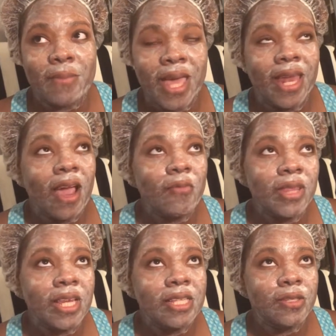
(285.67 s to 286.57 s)
man, I
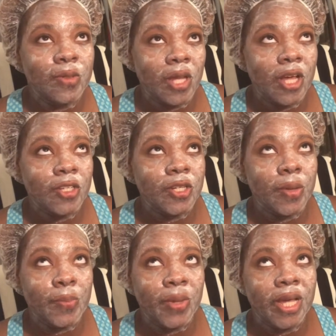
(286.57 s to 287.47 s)
really need to do laundry,
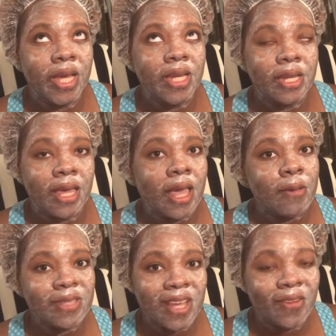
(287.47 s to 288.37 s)
but like I
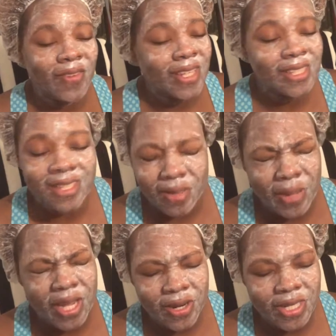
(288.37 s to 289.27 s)
will sacrifice it to get
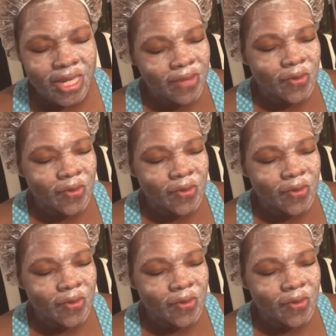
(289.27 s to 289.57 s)
my hair done.